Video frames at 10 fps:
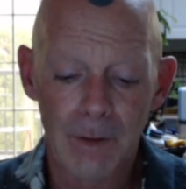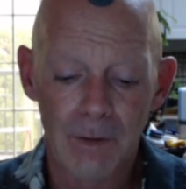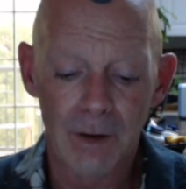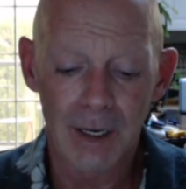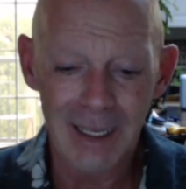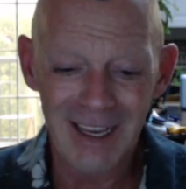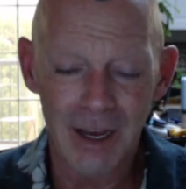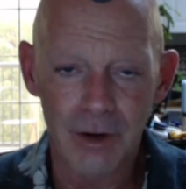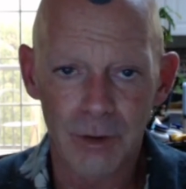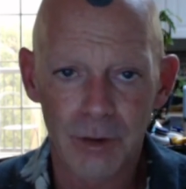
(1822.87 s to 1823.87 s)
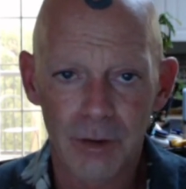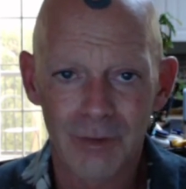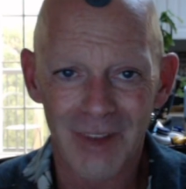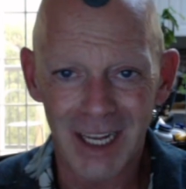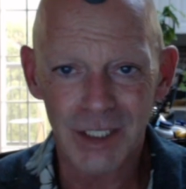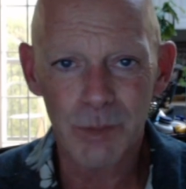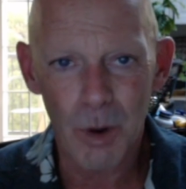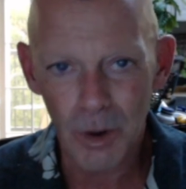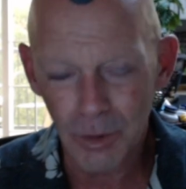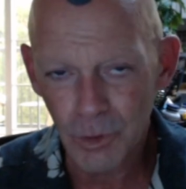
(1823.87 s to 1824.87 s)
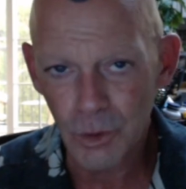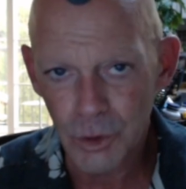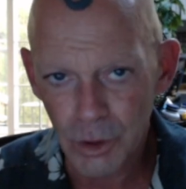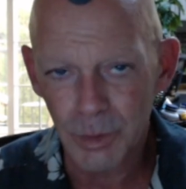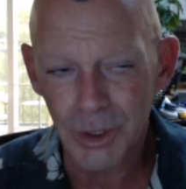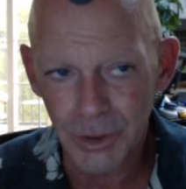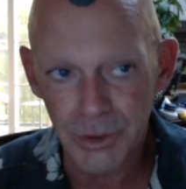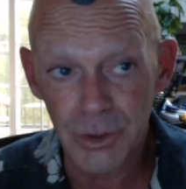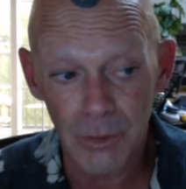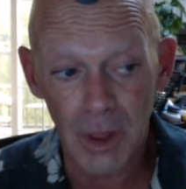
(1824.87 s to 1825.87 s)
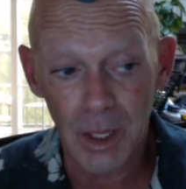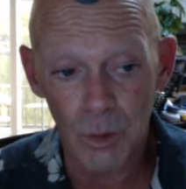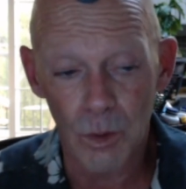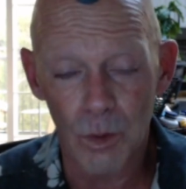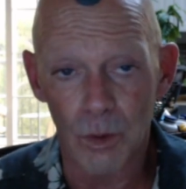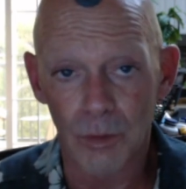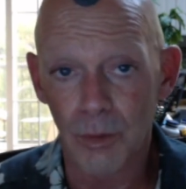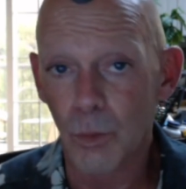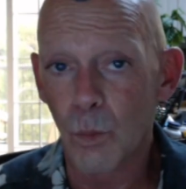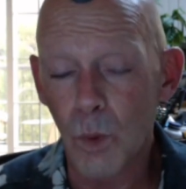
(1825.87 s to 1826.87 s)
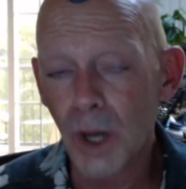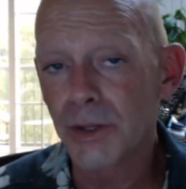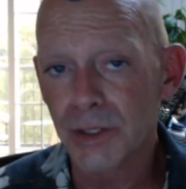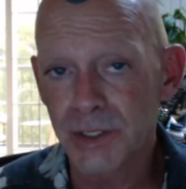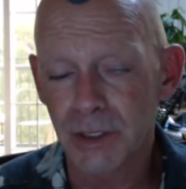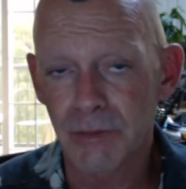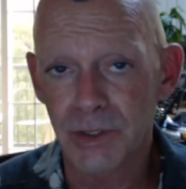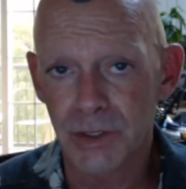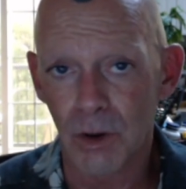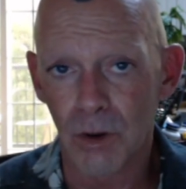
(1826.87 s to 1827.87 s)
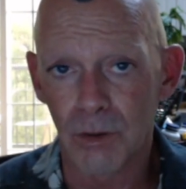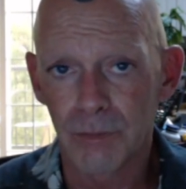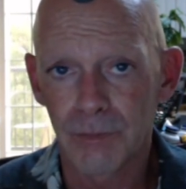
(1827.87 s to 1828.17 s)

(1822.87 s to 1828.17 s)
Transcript: Again, that's part of contributing to that whole, the oneness of us all.